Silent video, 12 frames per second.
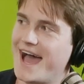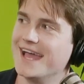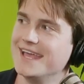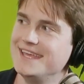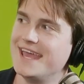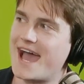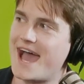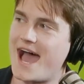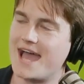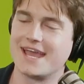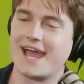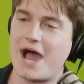
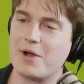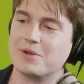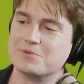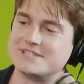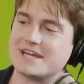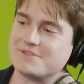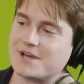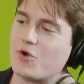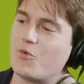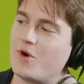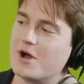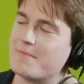Yeah. It was definitely like a
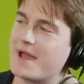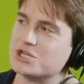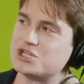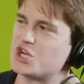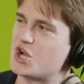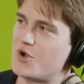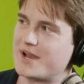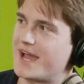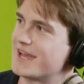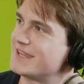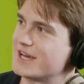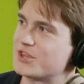one-man show, and I had
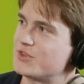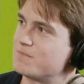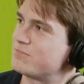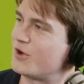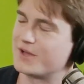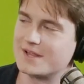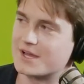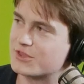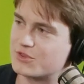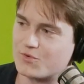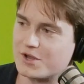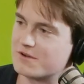like probably like
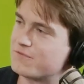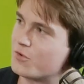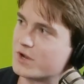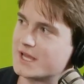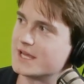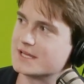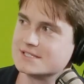3 or 4 gigs.